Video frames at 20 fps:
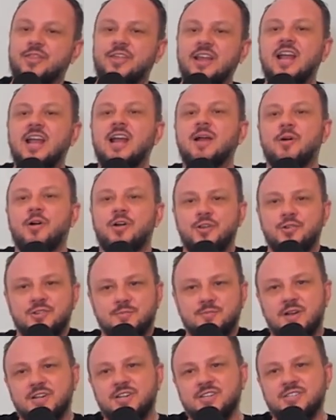thinking about you
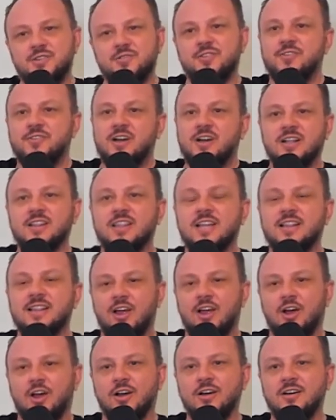as much as you fucking think
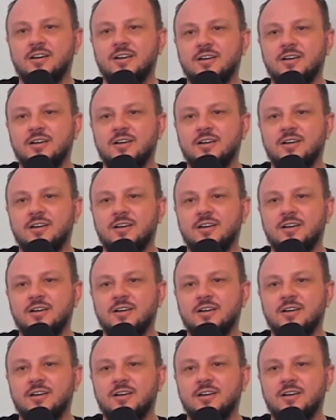they are.